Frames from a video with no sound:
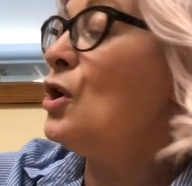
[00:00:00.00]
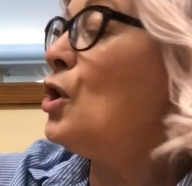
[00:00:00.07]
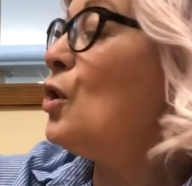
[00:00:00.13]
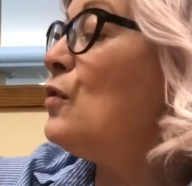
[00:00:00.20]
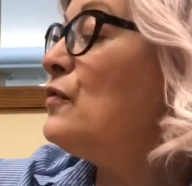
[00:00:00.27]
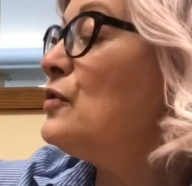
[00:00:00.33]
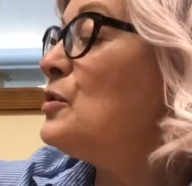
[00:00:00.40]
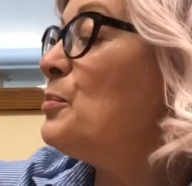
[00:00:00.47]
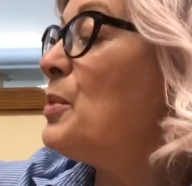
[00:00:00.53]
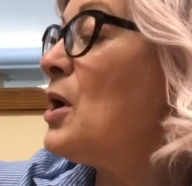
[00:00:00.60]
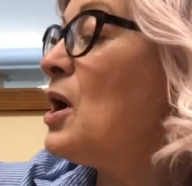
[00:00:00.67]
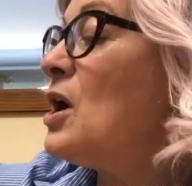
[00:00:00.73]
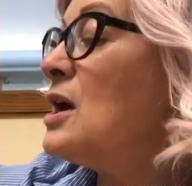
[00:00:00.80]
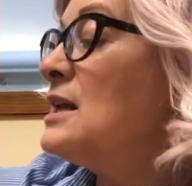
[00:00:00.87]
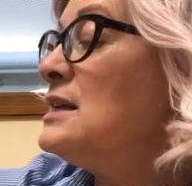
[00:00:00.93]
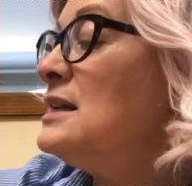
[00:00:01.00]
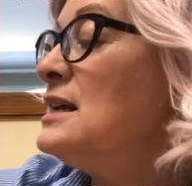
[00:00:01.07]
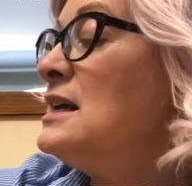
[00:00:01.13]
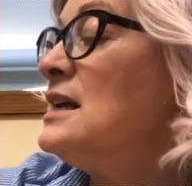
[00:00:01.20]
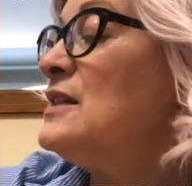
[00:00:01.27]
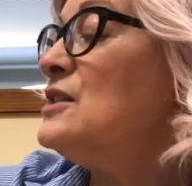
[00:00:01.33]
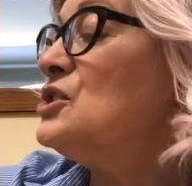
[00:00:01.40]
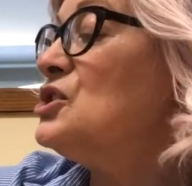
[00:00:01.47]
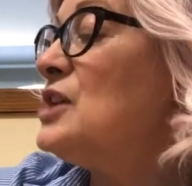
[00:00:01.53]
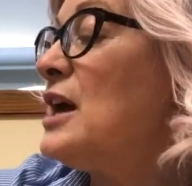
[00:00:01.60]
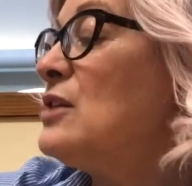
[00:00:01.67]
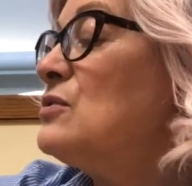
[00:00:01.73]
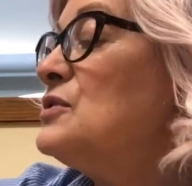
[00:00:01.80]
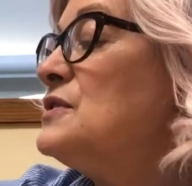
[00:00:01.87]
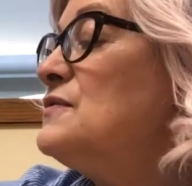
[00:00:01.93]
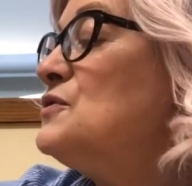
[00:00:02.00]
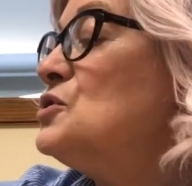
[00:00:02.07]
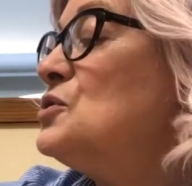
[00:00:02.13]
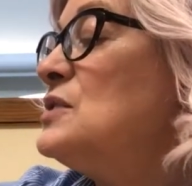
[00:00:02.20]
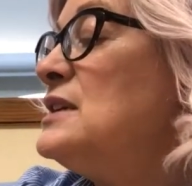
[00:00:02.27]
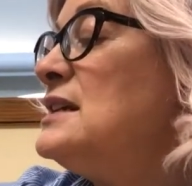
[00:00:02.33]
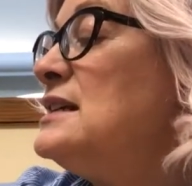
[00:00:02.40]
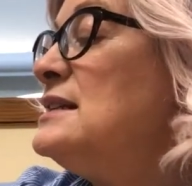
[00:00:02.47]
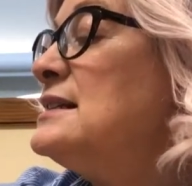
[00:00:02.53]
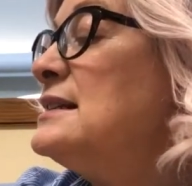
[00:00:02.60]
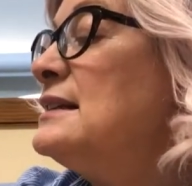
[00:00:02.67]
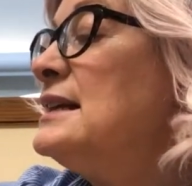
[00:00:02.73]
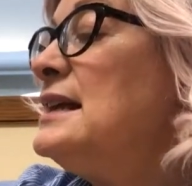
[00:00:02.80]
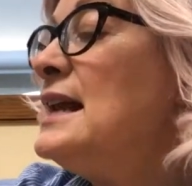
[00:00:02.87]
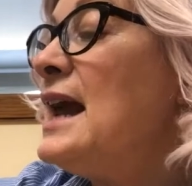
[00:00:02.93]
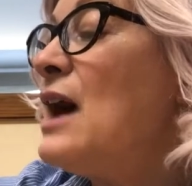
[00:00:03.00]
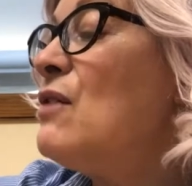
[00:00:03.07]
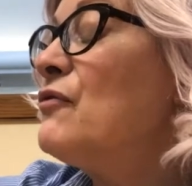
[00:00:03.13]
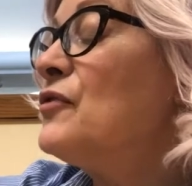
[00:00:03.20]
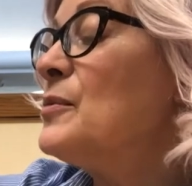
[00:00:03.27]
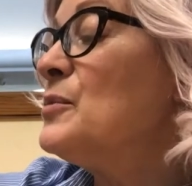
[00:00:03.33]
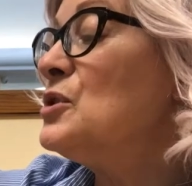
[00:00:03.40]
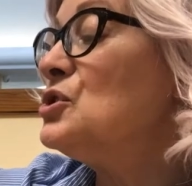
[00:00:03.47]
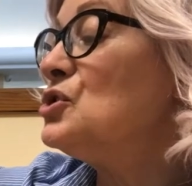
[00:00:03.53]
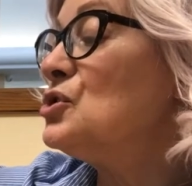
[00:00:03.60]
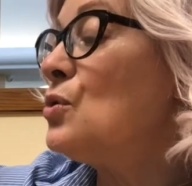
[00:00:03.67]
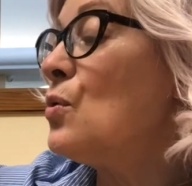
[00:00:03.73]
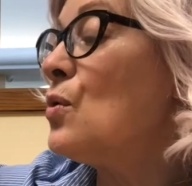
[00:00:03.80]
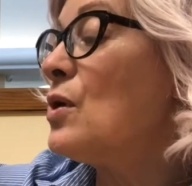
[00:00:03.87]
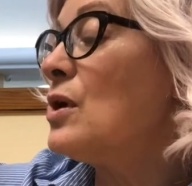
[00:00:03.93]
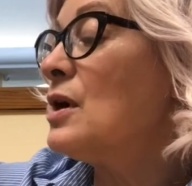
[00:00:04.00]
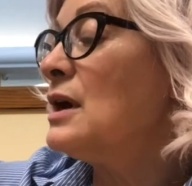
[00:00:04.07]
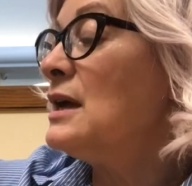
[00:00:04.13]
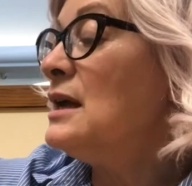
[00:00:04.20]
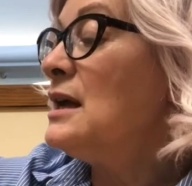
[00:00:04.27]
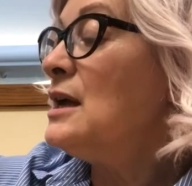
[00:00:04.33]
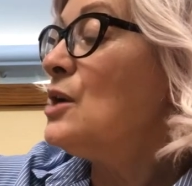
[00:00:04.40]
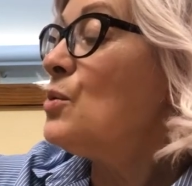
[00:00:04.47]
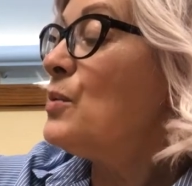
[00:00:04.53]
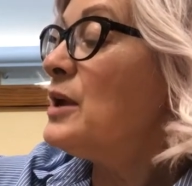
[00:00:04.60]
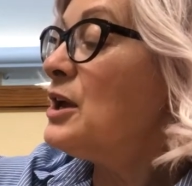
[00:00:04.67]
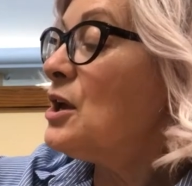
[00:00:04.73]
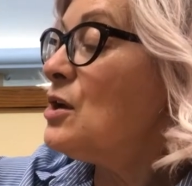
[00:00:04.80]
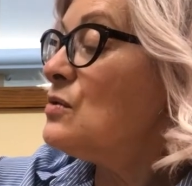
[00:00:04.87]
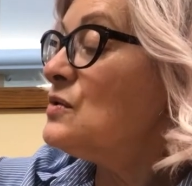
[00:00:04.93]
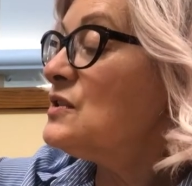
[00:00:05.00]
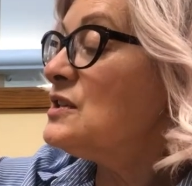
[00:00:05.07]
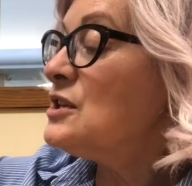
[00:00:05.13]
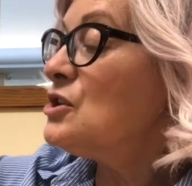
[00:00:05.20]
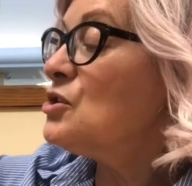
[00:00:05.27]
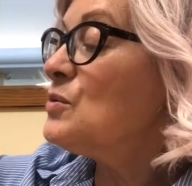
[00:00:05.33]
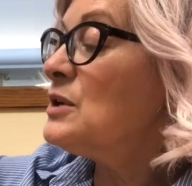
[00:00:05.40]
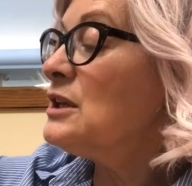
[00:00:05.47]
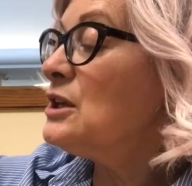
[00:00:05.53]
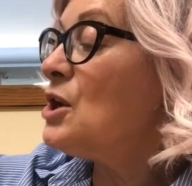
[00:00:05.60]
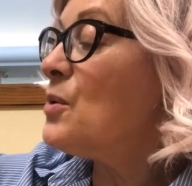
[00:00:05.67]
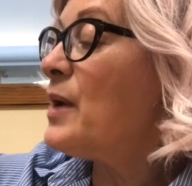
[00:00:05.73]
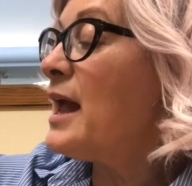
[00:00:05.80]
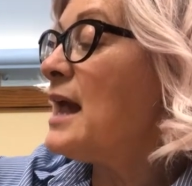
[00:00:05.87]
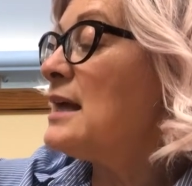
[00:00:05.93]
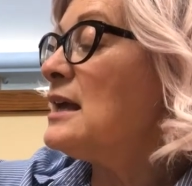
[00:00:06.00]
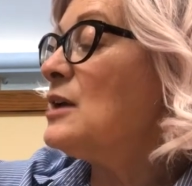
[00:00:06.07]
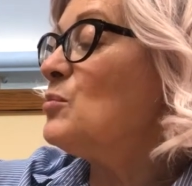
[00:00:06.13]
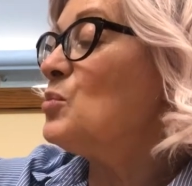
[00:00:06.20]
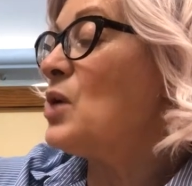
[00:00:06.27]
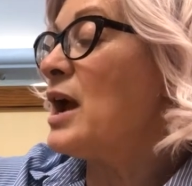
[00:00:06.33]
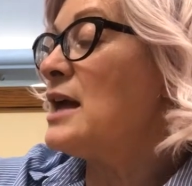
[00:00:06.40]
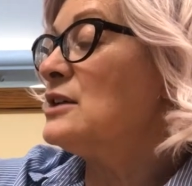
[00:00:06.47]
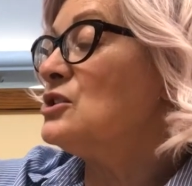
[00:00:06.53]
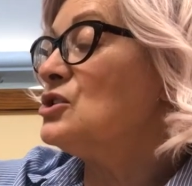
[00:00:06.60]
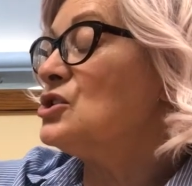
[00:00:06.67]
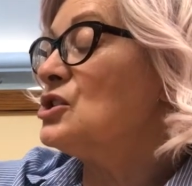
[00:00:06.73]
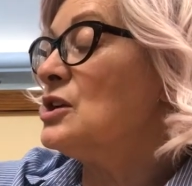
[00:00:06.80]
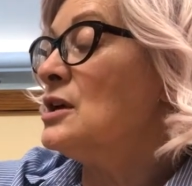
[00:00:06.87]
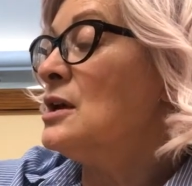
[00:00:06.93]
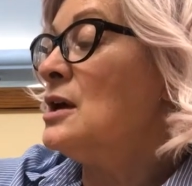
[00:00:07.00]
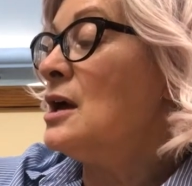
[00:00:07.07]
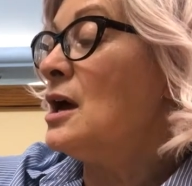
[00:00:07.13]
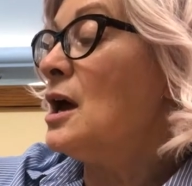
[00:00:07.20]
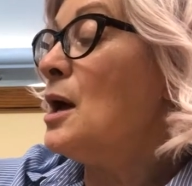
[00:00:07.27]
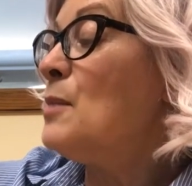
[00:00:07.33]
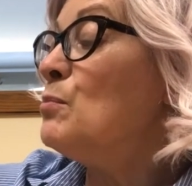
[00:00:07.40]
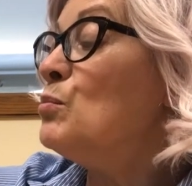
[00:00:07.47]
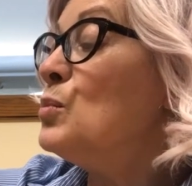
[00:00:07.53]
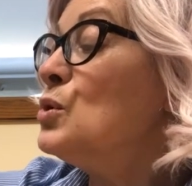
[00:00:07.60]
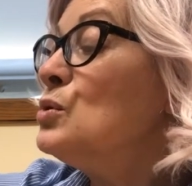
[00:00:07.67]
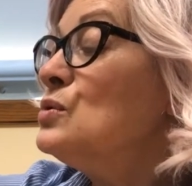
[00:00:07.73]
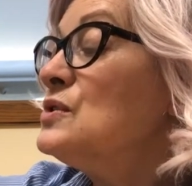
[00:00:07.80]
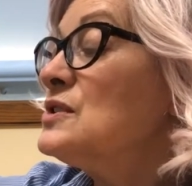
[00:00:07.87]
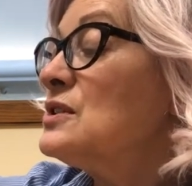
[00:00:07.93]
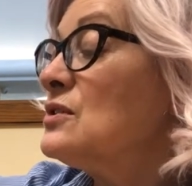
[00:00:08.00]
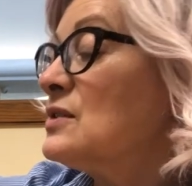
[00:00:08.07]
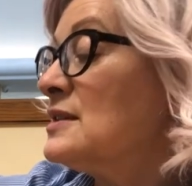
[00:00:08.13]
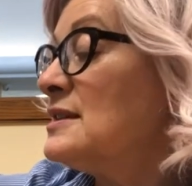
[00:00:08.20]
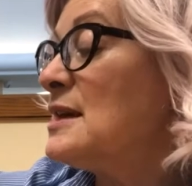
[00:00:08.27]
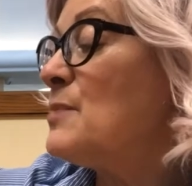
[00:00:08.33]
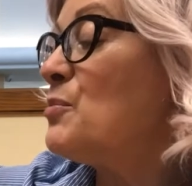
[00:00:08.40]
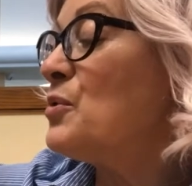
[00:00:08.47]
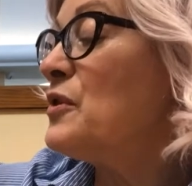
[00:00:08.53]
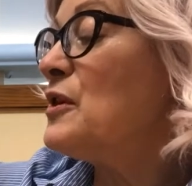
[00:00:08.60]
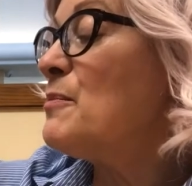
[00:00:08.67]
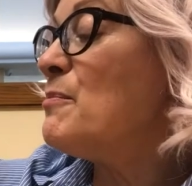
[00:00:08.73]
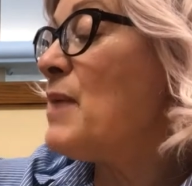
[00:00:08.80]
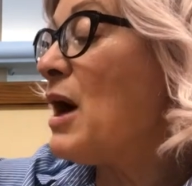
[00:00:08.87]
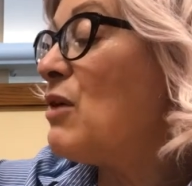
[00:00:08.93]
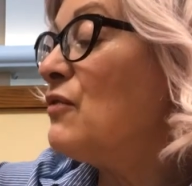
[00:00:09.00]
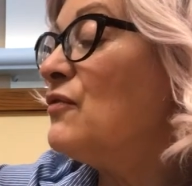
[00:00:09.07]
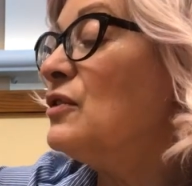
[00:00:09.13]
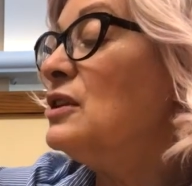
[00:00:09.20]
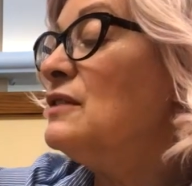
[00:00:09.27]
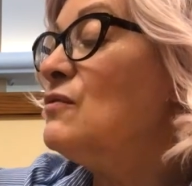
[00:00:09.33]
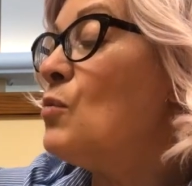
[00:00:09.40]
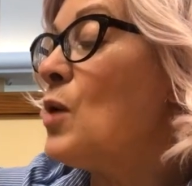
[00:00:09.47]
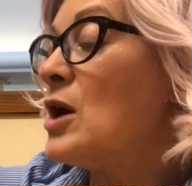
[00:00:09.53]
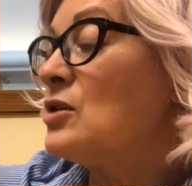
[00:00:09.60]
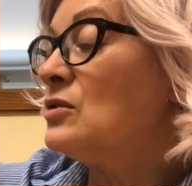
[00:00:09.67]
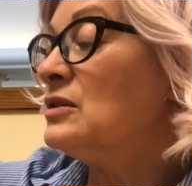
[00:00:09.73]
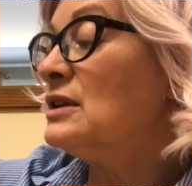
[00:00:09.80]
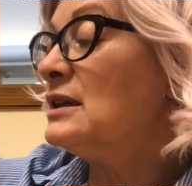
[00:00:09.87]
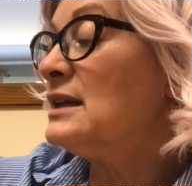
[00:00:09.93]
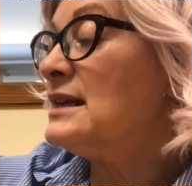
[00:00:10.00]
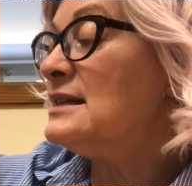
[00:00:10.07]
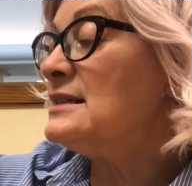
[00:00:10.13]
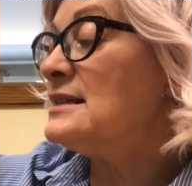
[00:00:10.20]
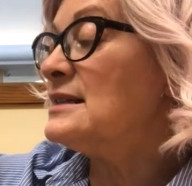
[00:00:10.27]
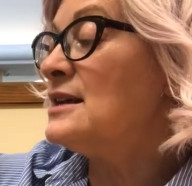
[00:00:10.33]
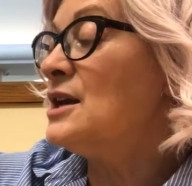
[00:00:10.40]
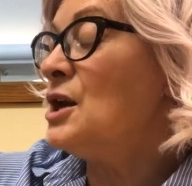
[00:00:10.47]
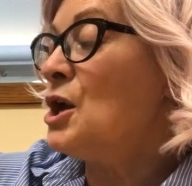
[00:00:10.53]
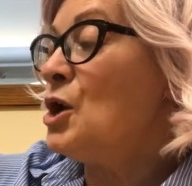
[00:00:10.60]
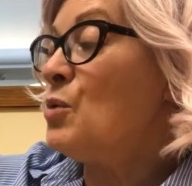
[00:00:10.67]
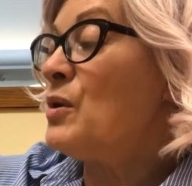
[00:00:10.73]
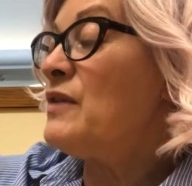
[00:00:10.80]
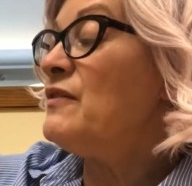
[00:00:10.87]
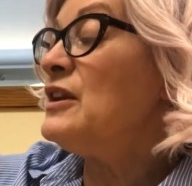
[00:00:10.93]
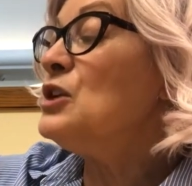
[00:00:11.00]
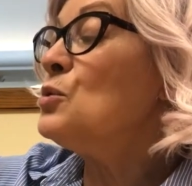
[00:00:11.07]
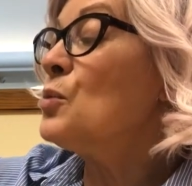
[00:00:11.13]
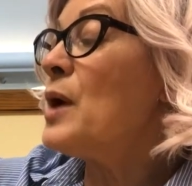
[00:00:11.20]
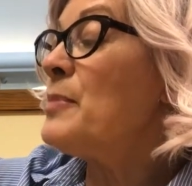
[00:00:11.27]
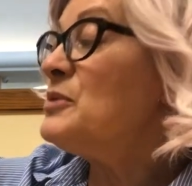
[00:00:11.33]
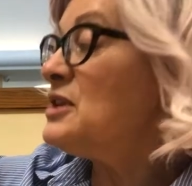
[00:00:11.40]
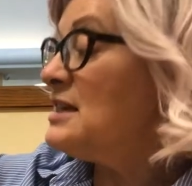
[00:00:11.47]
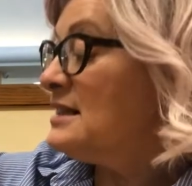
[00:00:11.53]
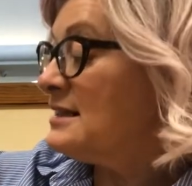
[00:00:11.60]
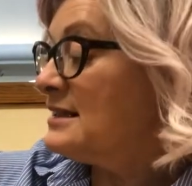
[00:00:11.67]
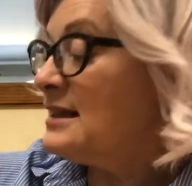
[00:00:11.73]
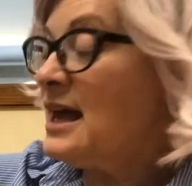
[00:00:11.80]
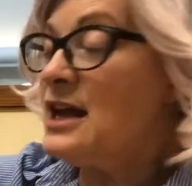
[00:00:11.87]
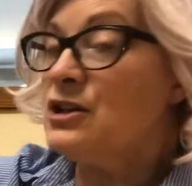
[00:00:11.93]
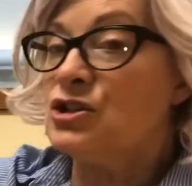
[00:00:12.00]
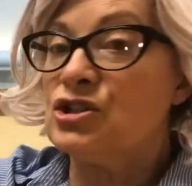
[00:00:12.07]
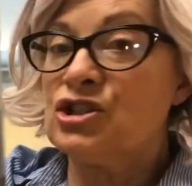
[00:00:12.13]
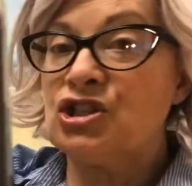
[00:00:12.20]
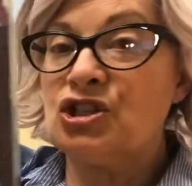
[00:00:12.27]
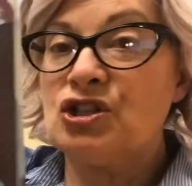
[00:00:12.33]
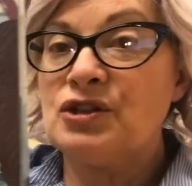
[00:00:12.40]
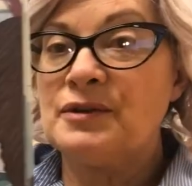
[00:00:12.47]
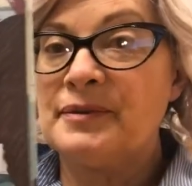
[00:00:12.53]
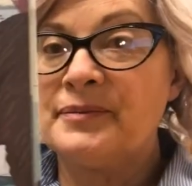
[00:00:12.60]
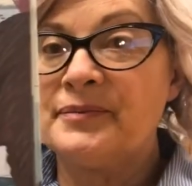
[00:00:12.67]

Over the pond, the shadows of trees lean out from the shore. We coast under a low-hanging branch. A moose looks up with a mouthful of water lilies. We've interrupted his lunch.